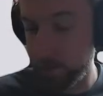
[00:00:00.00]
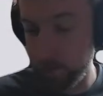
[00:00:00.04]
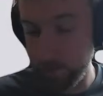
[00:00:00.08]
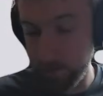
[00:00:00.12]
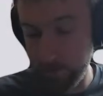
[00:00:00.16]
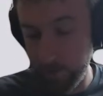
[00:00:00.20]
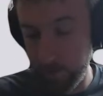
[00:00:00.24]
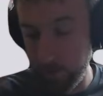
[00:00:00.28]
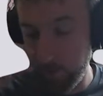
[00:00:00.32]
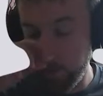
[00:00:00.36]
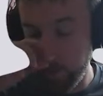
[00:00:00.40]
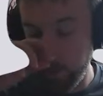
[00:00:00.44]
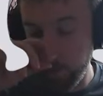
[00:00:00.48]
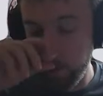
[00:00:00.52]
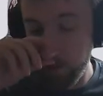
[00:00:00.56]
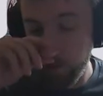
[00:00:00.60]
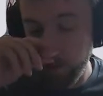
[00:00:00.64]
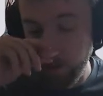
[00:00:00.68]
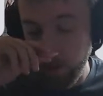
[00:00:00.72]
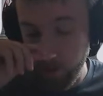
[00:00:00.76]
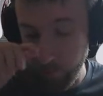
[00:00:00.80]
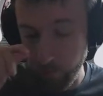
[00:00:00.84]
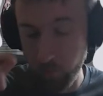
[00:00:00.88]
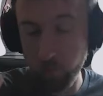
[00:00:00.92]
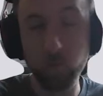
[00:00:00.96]
is
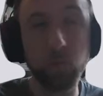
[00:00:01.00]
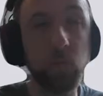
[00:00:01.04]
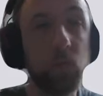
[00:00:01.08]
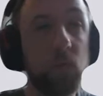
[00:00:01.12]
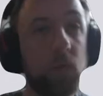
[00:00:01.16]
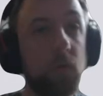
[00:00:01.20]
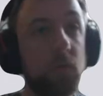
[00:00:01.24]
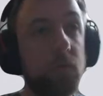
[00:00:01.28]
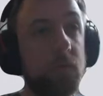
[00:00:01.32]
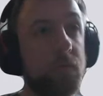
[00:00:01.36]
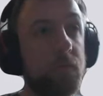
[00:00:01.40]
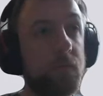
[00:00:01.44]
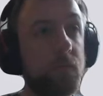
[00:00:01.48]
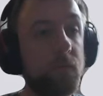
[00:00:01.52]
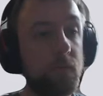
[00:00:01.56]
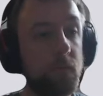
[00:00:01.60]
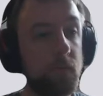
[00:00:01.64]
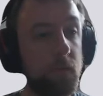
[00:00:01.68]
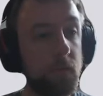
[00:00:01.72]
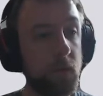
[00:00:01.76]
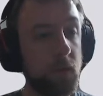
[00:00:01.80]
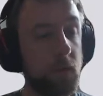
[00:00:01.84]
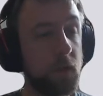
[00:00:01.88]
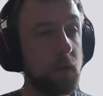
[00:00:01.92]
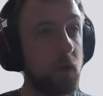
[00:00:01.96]
capable of
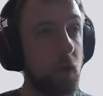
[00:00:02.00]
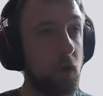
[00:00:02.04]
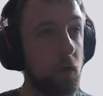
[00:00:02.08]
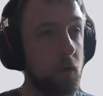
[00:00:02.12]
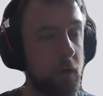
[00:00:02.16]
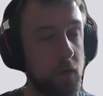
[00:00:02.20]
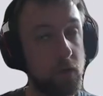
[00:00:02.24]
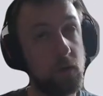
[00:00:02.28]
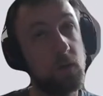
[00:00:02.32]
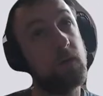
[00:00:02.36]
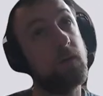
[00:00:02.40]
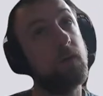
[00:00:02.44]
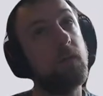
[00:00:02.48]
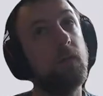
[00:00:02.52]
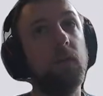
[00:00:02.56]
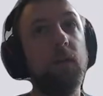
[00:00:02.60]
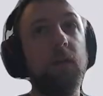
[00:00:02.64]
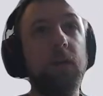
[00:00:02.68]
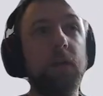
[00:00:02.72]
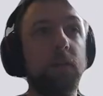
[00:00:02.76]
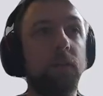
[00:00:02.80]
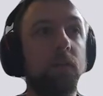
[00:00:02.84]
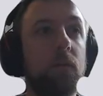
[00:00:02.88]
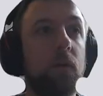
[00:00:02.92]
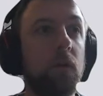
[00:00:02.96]
encoding, or the
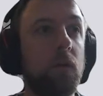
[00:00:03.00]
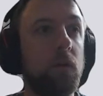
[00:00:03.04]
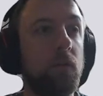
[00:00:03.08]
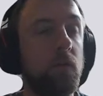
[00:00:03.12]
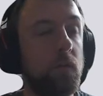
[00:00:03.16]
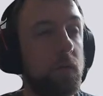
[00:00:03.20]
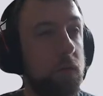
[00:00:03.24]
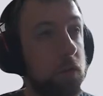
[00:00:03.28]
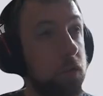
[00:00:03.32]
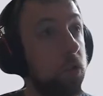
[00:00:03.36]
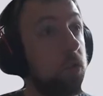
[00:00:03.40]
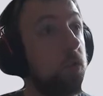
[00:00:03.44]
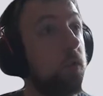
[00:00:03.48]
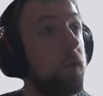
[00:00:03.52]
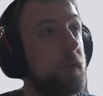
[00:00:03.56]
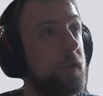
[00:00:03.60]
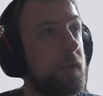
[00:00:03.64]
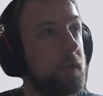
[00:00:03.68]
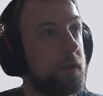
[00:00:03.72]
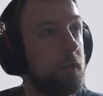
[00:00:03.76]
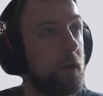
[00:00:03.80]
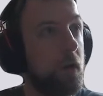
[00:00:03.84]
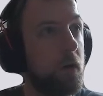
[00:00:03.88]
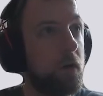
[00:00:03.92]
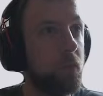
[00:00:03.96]
new
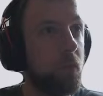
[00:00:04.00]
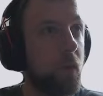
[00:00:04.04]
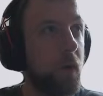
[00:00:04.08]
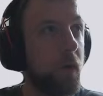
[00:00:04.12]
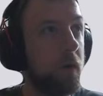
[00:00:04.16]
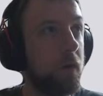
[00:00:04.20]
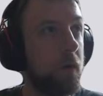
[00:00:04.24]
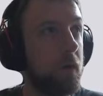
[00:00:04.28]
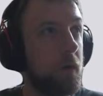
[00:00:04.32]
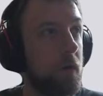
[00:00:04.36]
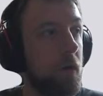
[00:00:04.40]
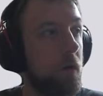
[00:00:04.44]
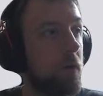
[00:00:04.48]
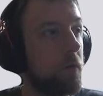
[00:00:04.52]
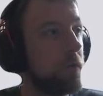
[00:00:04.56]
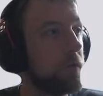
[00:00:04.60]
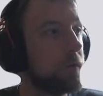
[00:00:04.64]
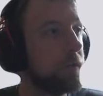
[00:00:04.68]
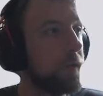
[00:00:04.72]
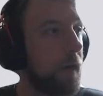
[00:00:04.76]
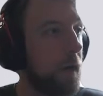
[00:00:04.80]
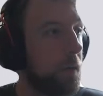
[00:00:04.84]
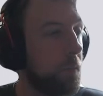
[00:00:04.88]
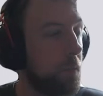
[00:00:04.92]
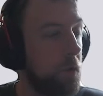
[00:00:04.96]
Linux hardware and
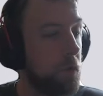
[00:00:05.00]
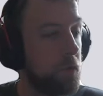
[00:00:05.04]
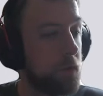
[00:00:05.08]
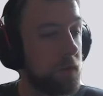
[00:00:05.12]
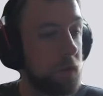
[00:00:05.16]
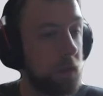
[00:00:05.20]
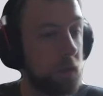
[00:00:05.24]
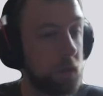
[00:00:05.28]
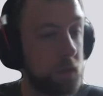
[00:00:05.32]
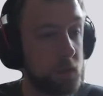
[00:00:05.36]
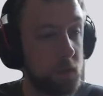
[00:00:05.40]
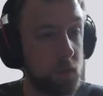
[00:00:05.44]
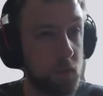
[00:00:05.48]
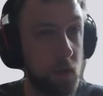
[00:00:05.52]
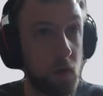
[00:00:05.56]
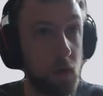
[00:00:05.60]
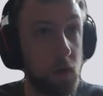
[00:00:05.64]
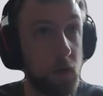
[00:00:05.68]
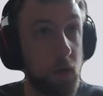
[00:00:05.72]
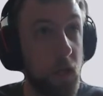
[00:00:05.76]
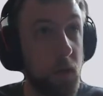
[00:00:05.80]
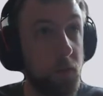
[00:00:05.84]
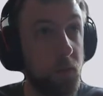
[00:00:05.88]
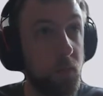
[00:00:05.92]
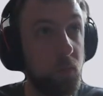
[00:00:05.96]
encoders that I'm using are
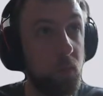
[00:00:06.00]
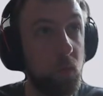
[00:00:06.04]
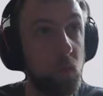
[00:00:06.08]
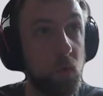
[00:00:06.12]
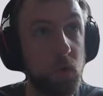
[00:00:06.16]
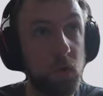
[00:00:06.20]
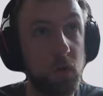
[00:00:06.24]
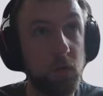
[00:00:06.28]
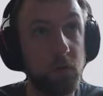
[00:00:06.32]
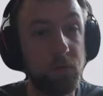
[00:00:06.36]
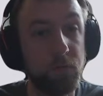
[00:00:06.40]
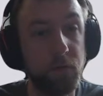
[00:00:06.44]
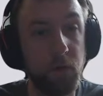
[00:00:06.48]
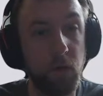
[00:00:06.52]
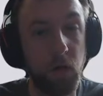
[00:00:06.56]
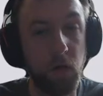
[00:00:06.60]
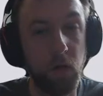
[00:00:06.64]
capable of